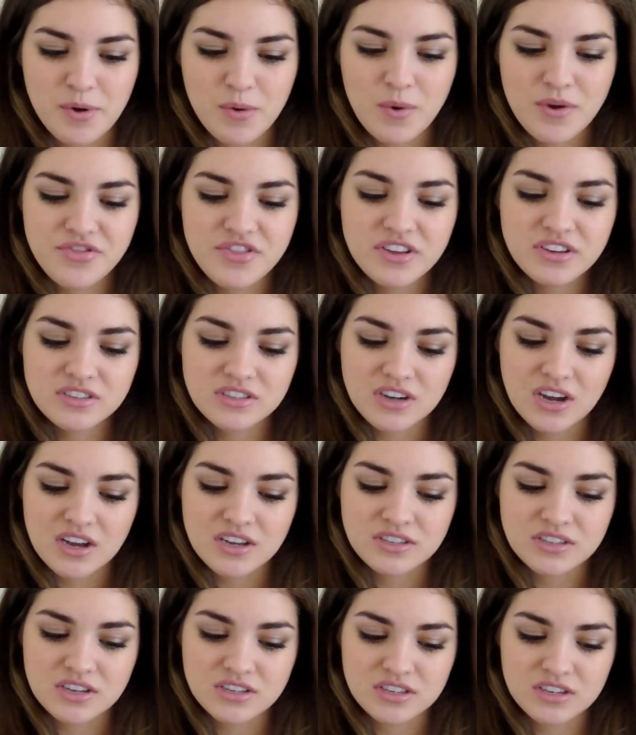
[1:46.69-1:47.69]
But what this
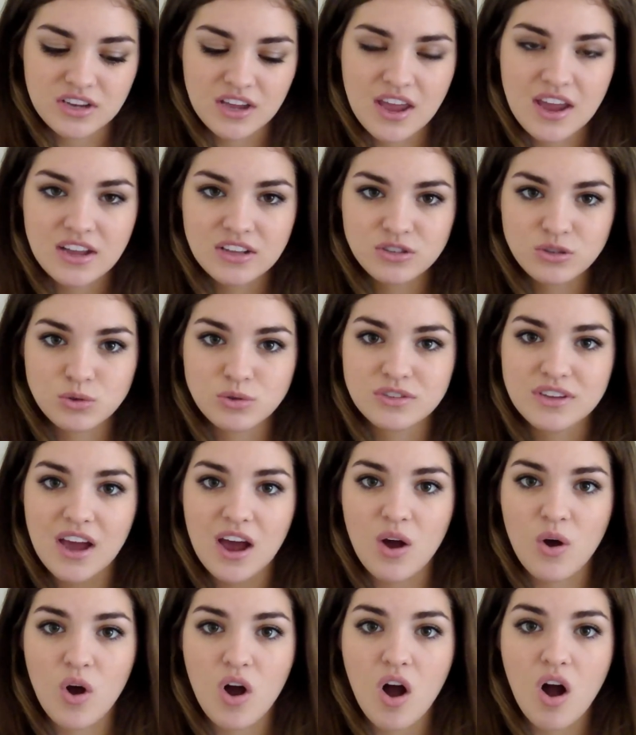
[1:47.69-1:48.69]
does is it cancels
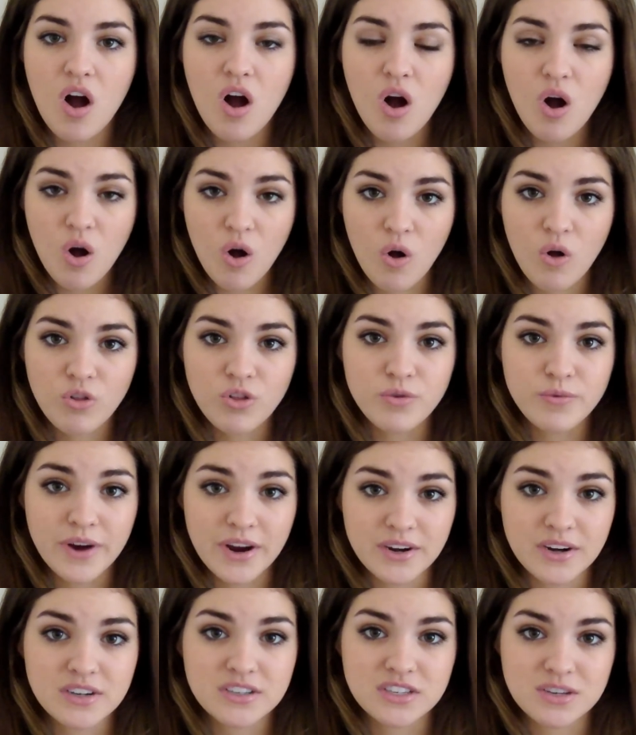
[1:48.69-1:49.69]
out all the
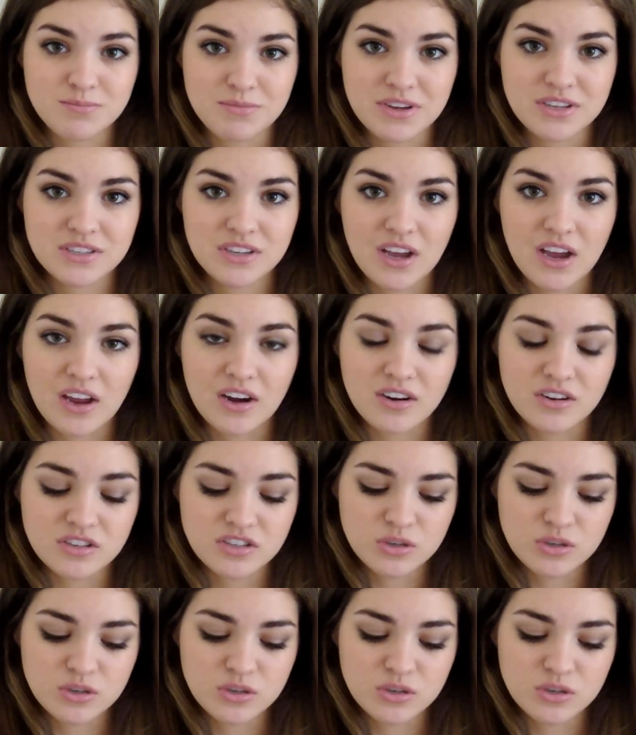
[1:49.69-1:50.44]
redness in my skin.